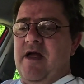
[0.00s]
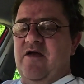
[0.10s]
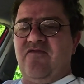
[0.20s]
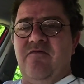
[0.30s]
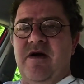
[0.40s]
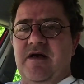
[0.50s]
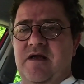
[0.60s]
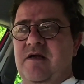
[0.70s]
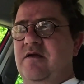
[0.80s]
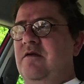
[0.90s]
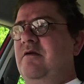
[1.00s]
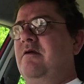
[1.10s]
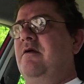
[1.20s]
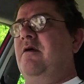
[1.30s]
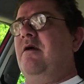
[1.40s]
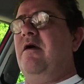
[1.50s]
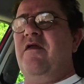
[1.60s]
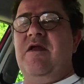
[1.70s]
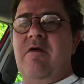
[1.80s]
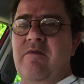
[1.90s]
extra money,
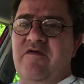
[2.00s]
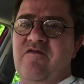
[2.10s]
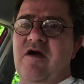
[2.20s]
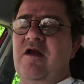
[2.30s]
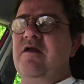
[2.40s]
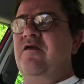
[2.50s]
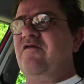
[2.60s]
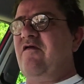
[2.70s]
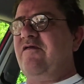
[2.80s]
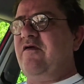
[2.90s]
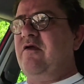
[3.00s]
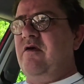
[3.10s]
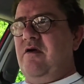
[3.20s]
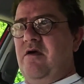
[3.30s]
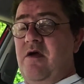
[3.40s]
and then you won't be struggling and stressing.